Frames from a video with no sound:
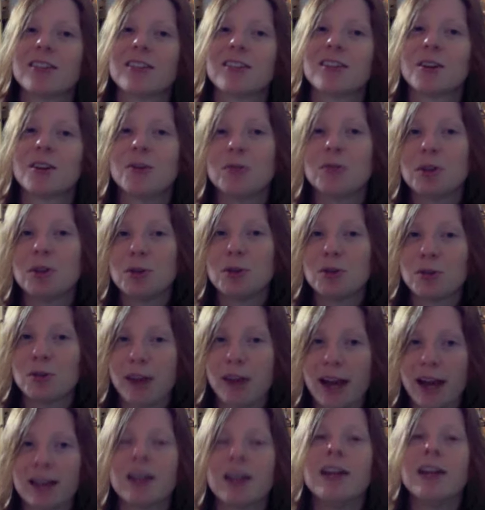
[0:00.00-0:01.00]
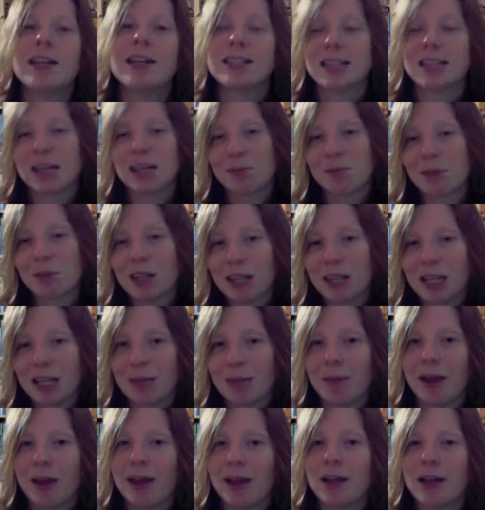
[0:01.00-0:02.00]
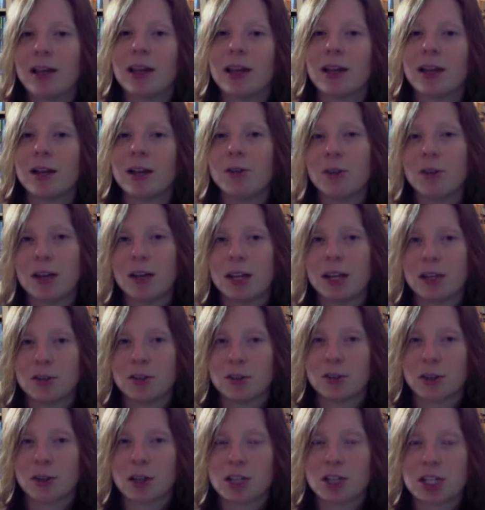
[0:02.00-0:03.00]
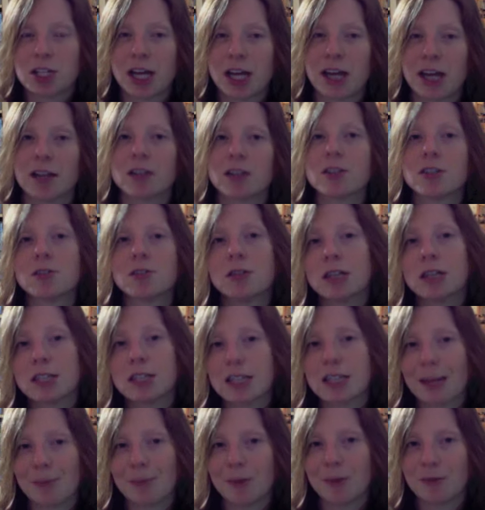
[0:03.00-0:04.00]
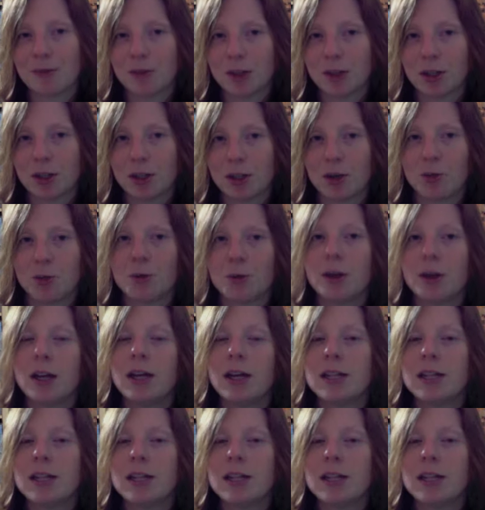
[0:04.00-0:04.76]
So if you do that, send me an email, include a link to your channel, to an example video,